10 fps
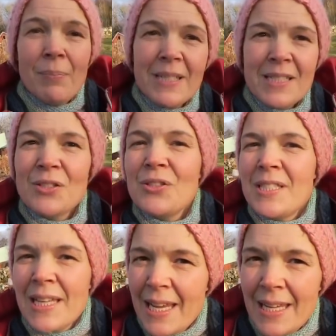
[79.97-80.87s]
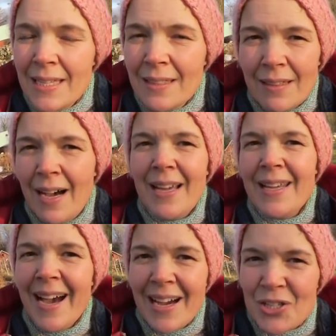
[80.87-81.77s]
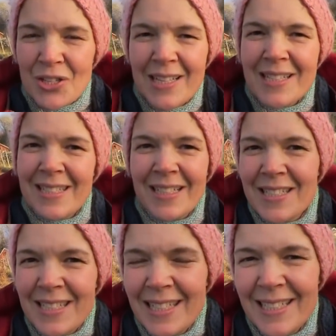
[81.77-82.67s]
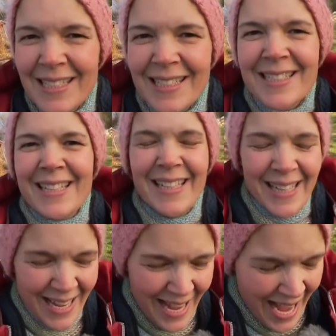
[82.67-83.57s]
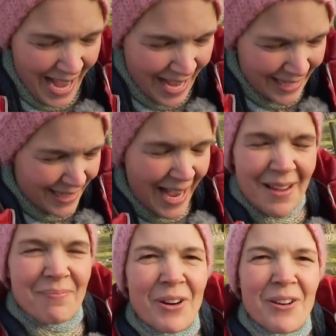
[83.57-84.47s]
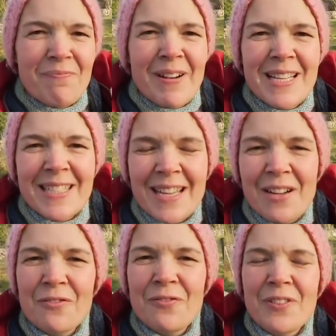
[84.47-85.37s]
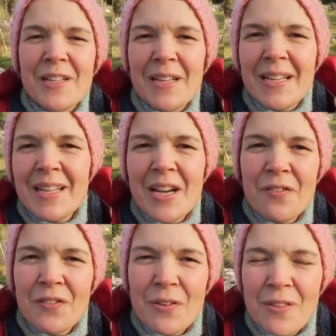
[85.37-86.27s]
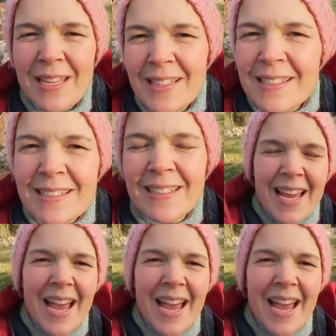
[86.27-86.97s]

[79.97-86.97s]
But today I actually succeeded and I bought myself a few things,